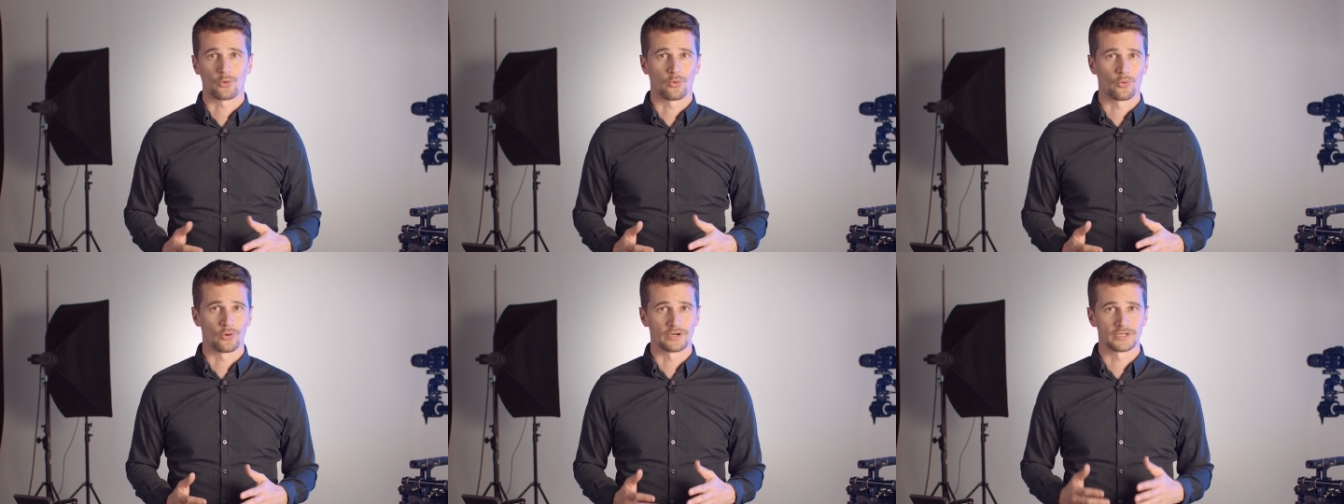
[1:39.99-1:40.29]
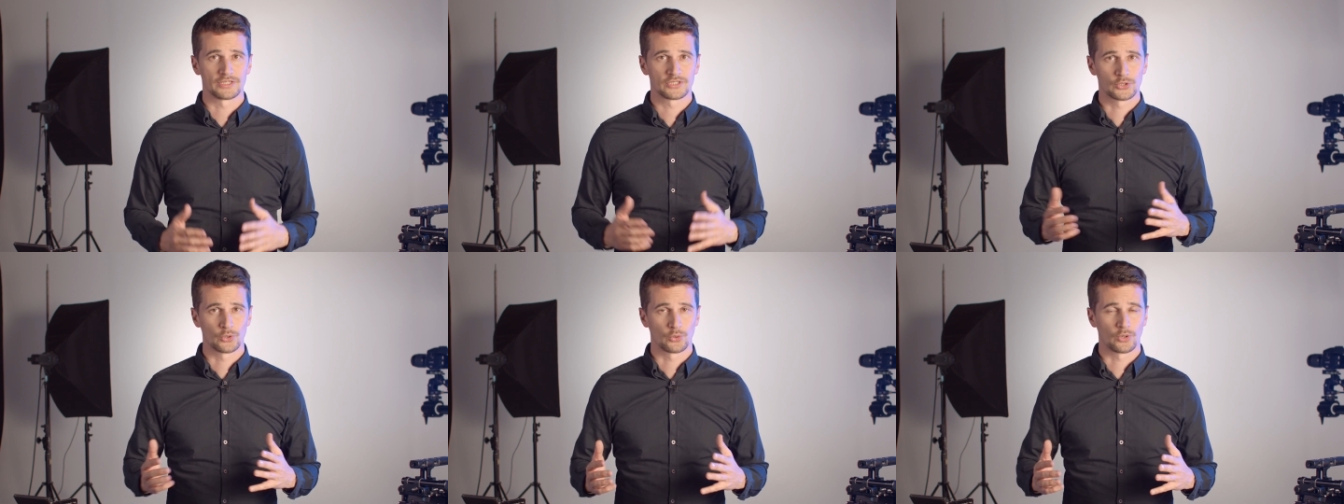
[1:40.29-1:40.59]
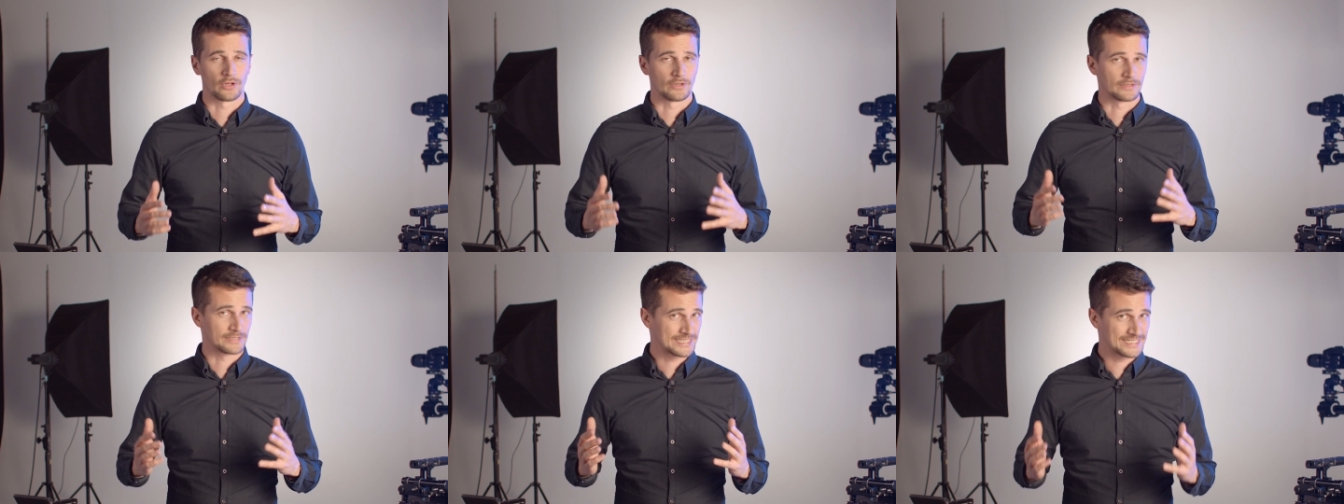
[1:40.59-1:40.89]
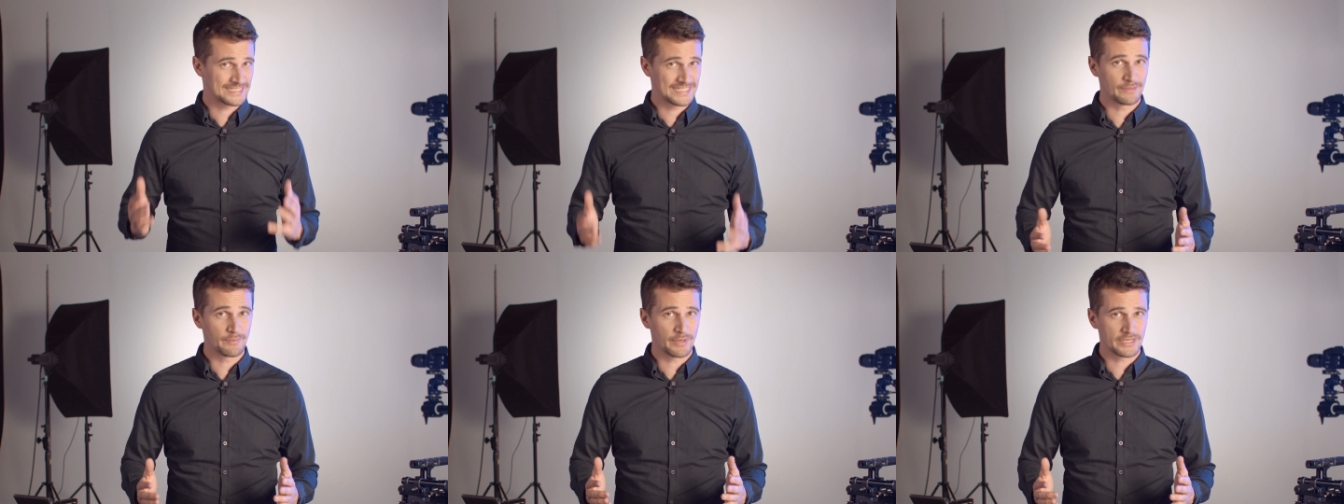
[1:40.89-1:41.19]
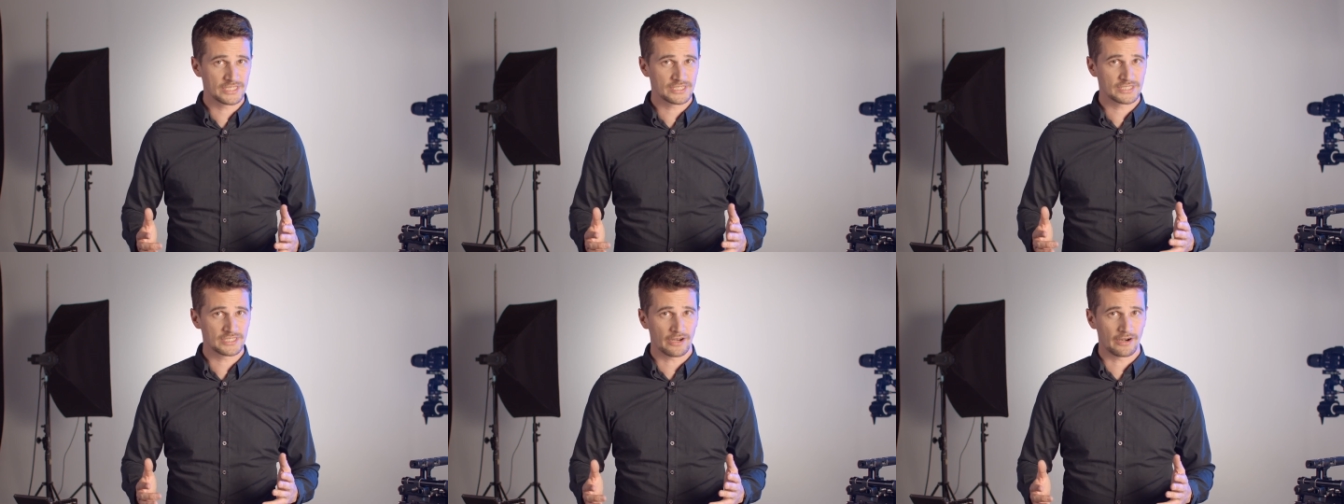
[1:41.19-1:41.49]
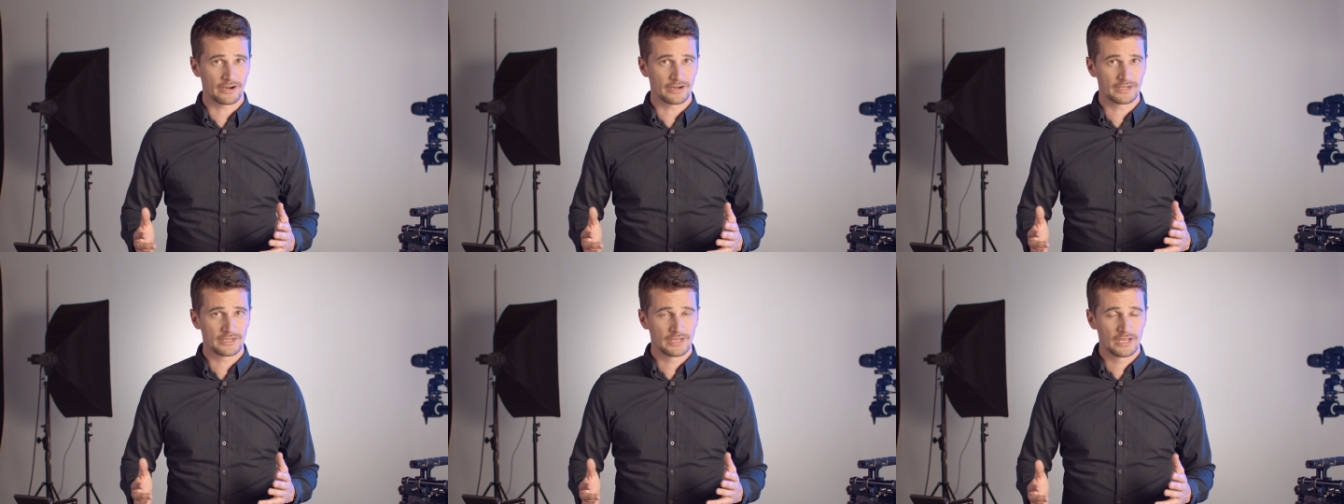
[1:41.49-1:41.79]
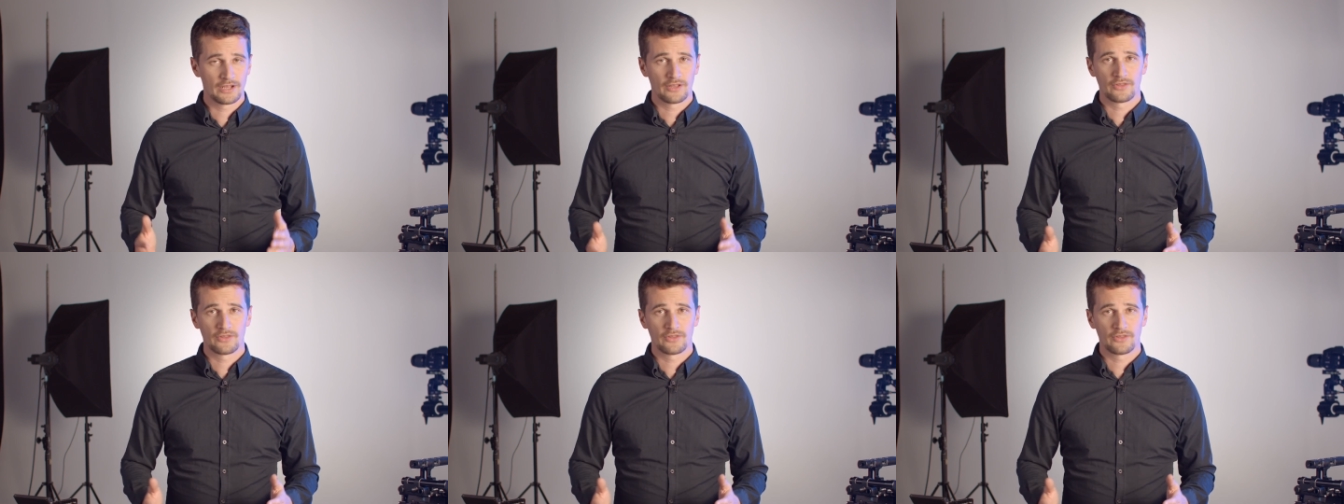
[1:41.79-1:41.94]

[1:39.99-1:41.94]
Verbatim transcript: or so-called Siemens star